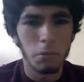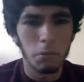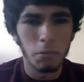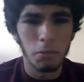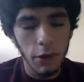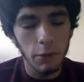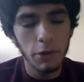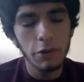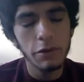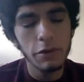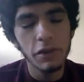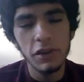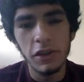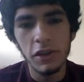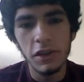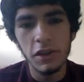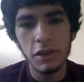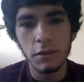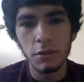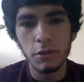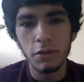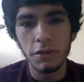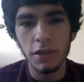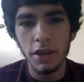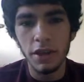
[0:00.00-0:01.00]
Anyone who sees
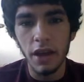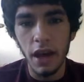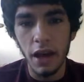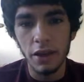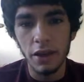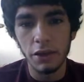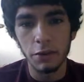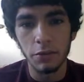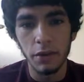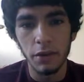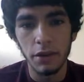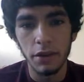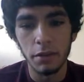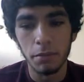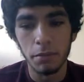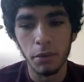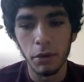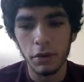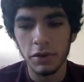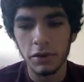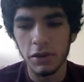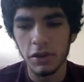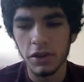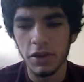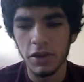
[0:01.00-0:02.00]
the movie that hasn't read the
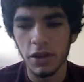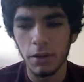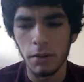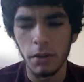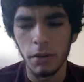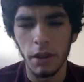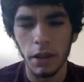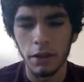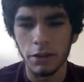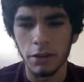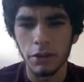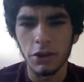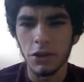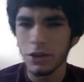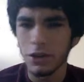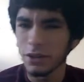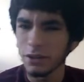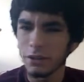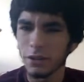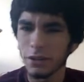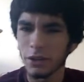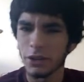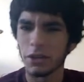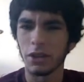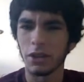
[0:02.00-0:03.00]
books is going to be like, does
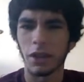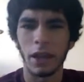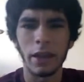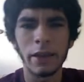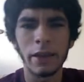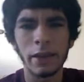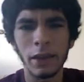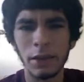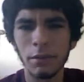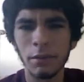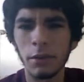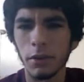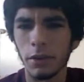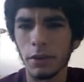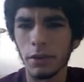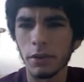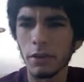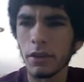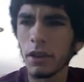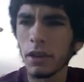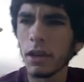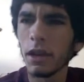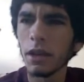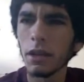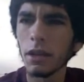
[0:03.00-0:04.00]
she like him? Or,
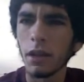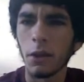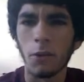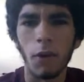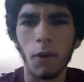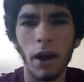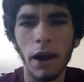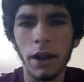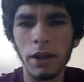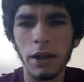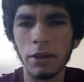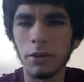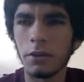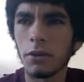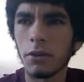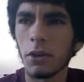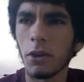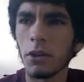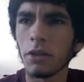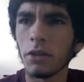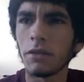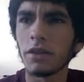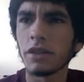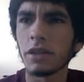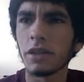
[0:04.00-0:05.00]
like, why,
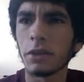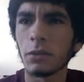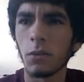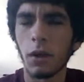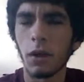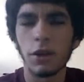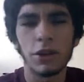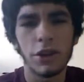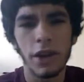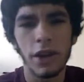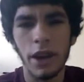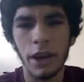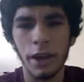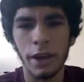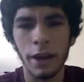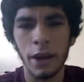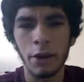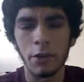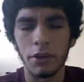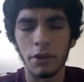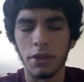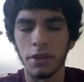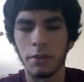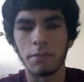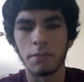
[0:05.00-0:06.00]
all of a sudden, why is she hanging
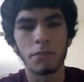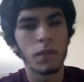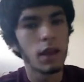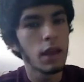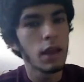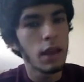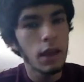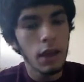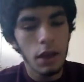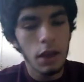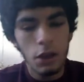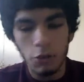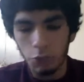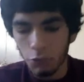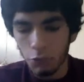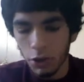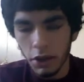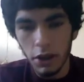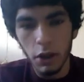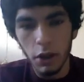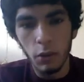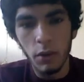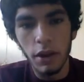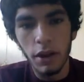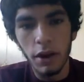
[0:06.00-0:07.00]
out with him?
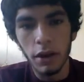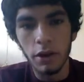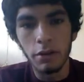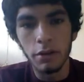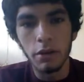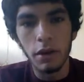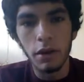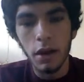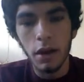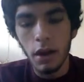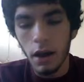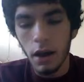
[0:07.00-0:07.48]
Really weird.